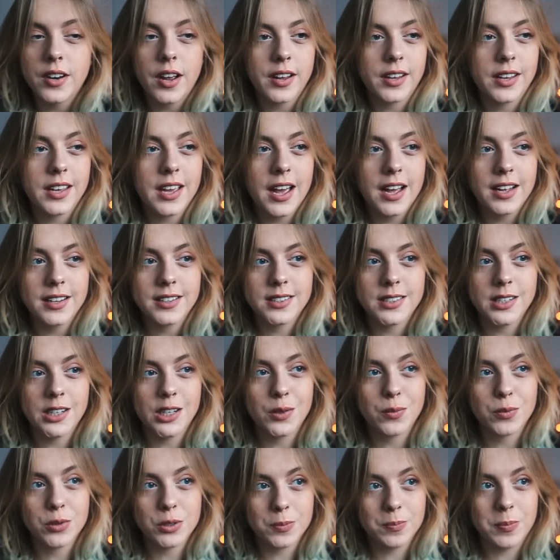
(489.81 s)
I can't say
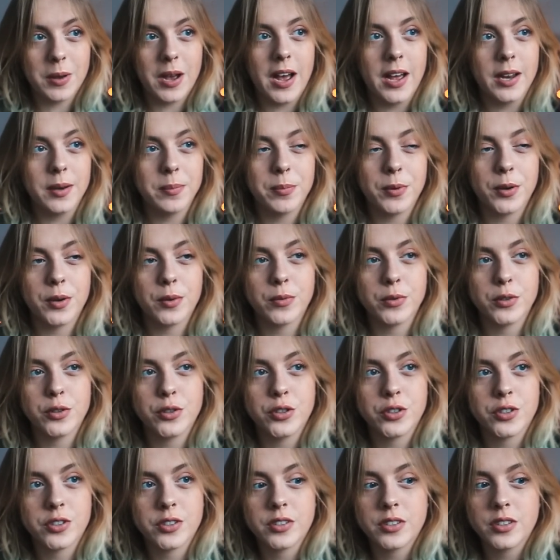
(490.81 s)
it was bad, but it was
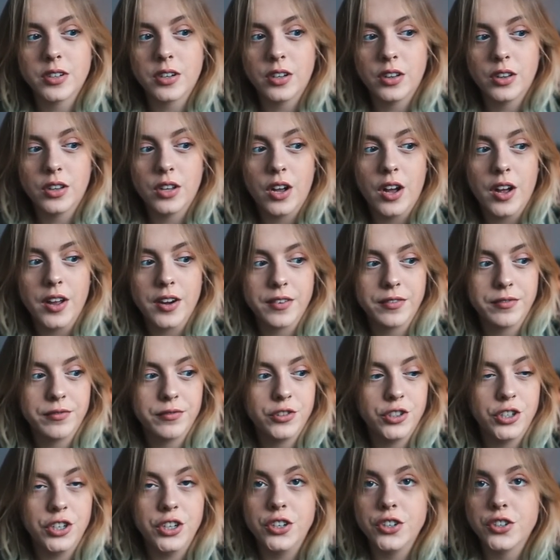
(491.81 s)
just a lot of
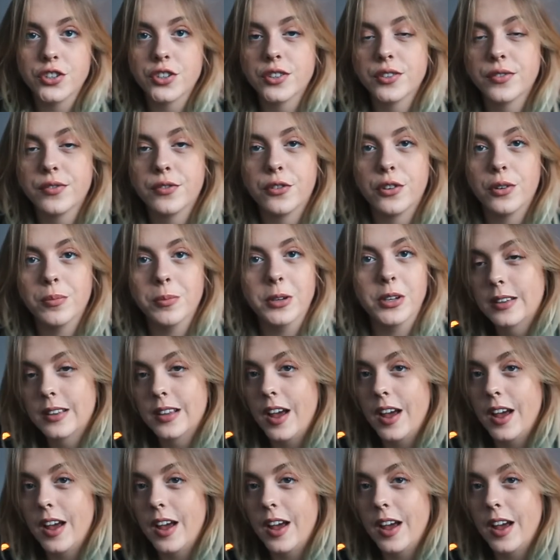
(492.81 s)
changes for me.